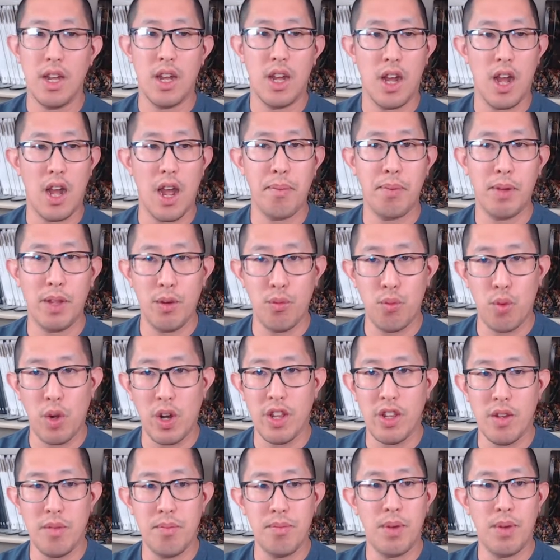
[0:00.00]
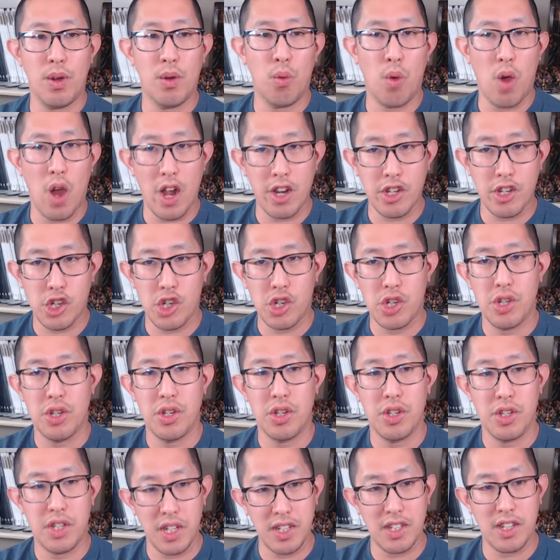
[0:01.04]
I played one of them, but watched
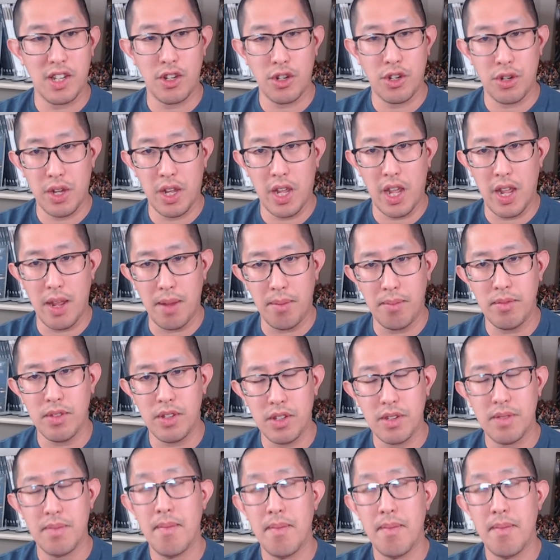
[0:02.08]
6 other games.